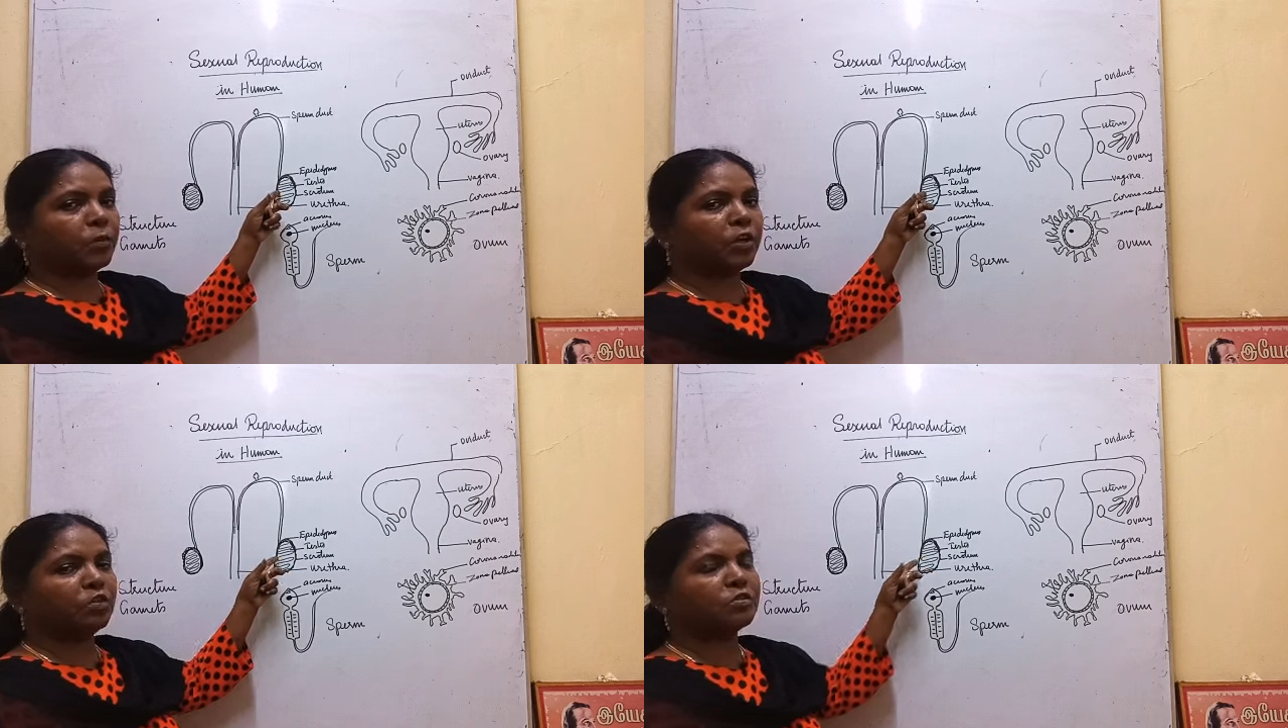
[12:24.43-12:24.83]

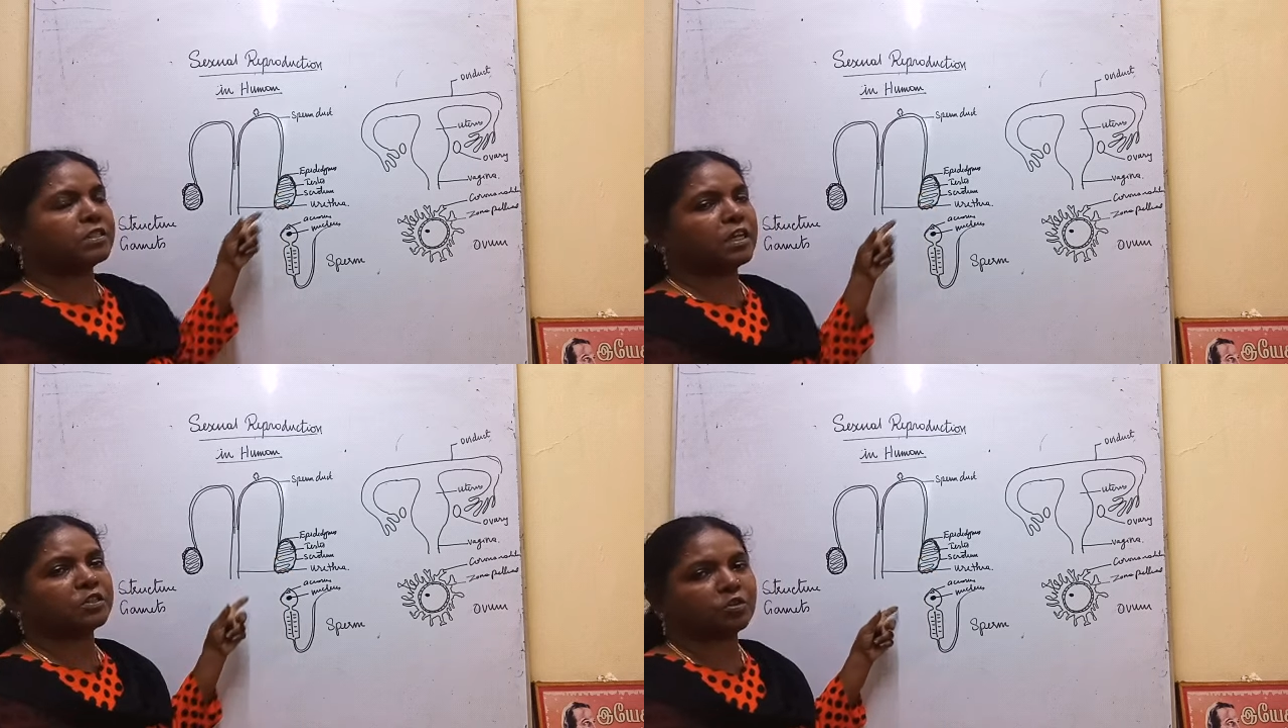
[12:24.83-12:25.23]
produce
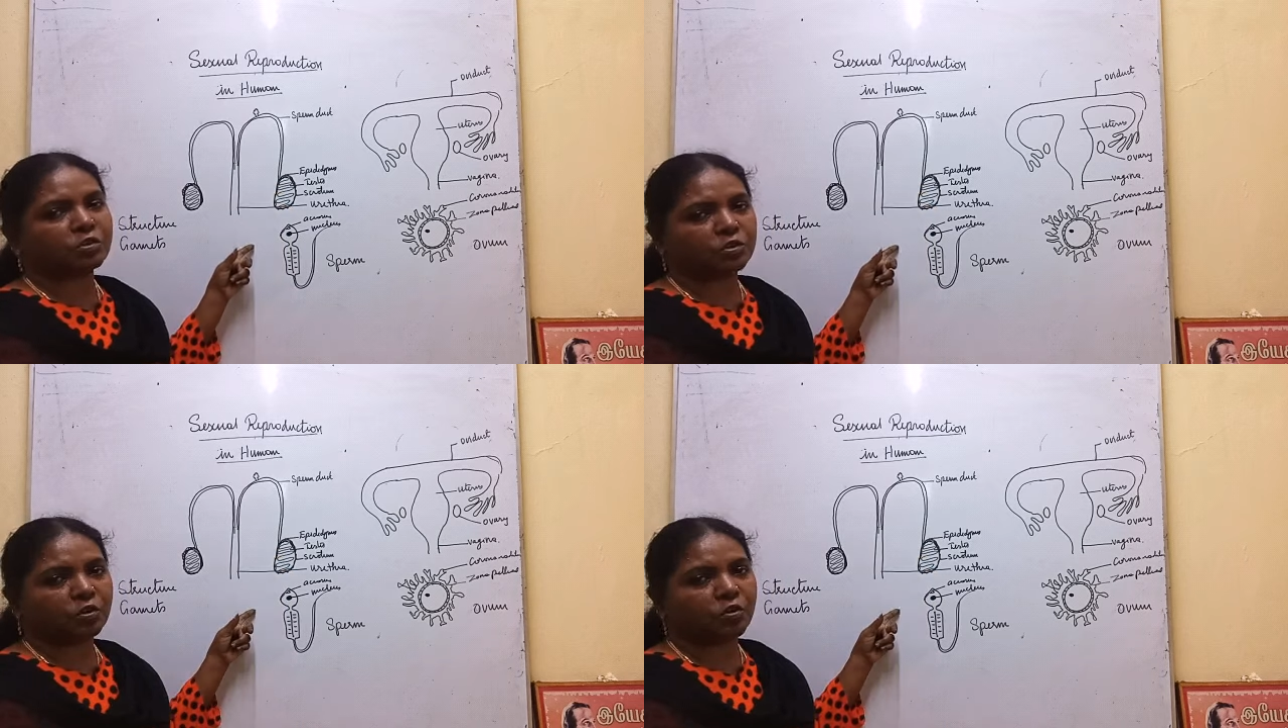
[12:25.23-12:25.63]

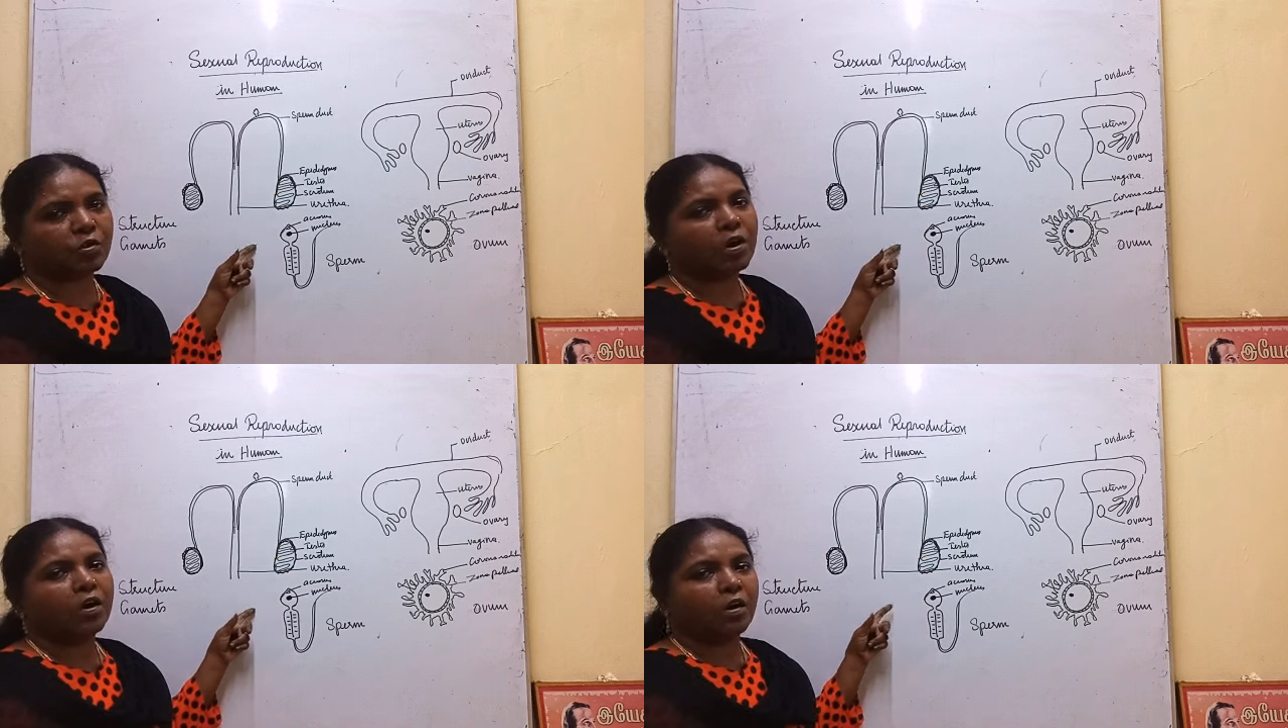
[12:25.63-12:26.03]

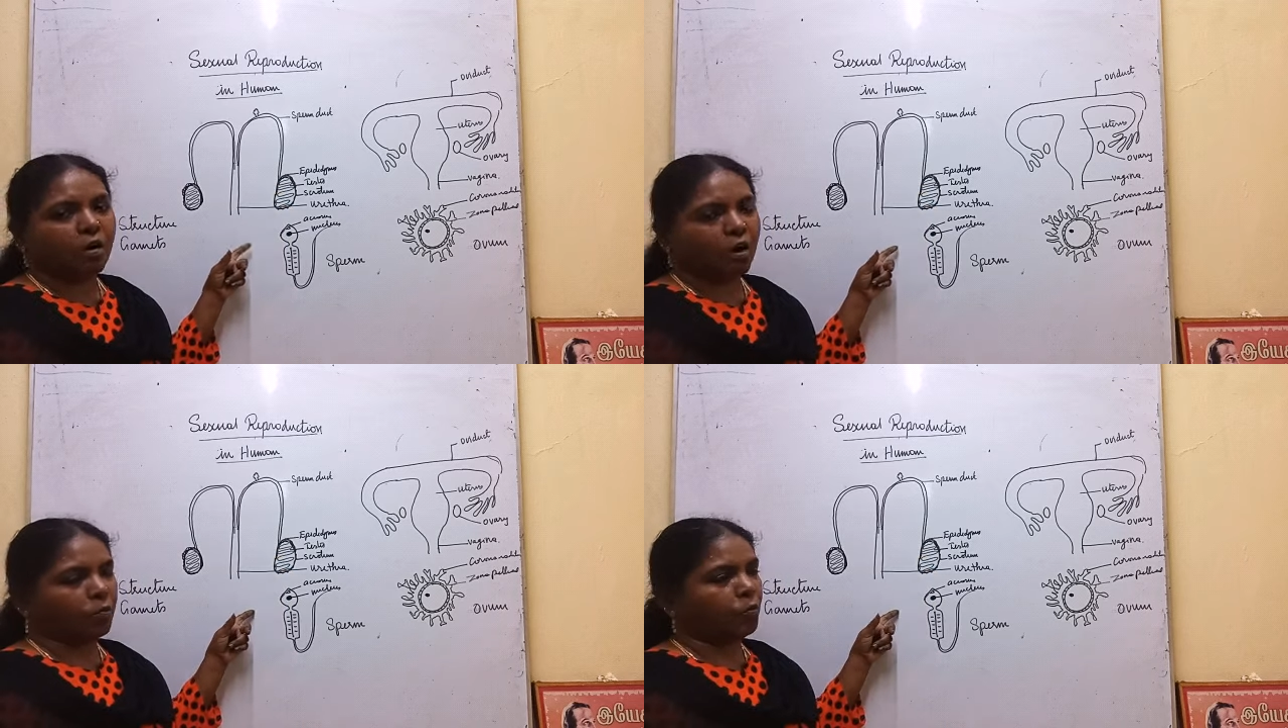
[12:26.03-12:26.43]
testosterone
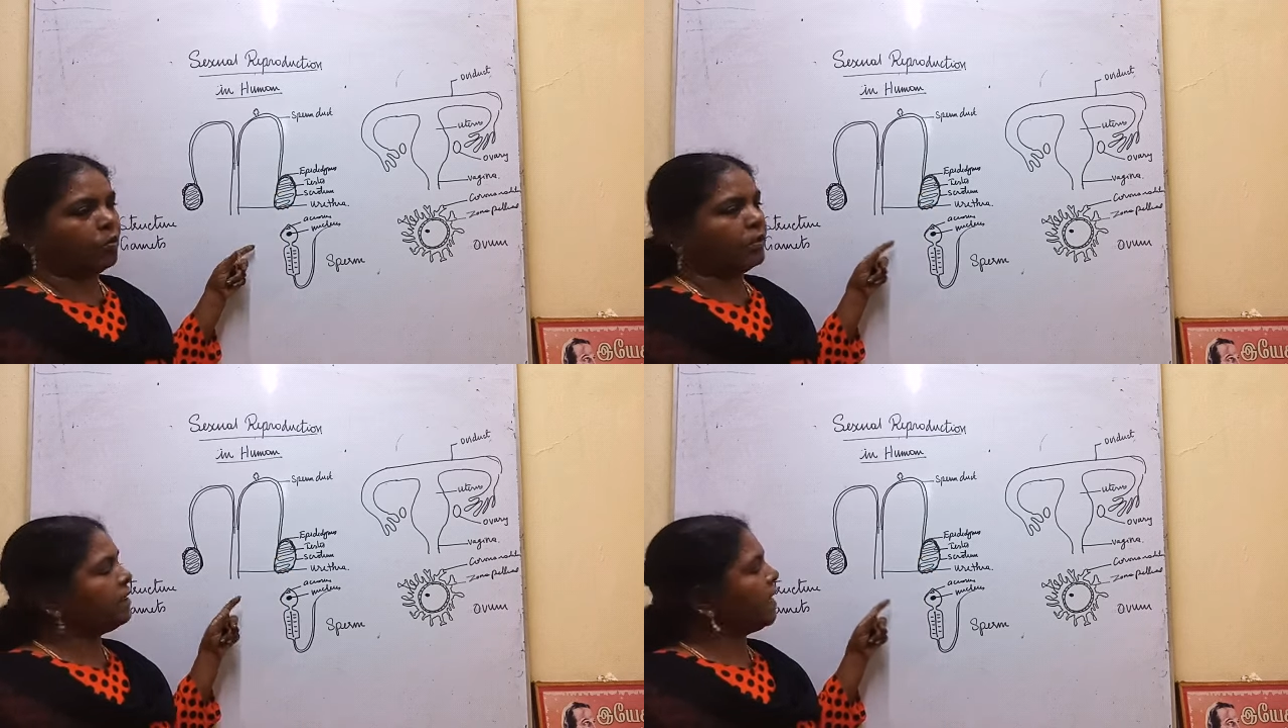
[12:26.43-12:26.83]
hormone.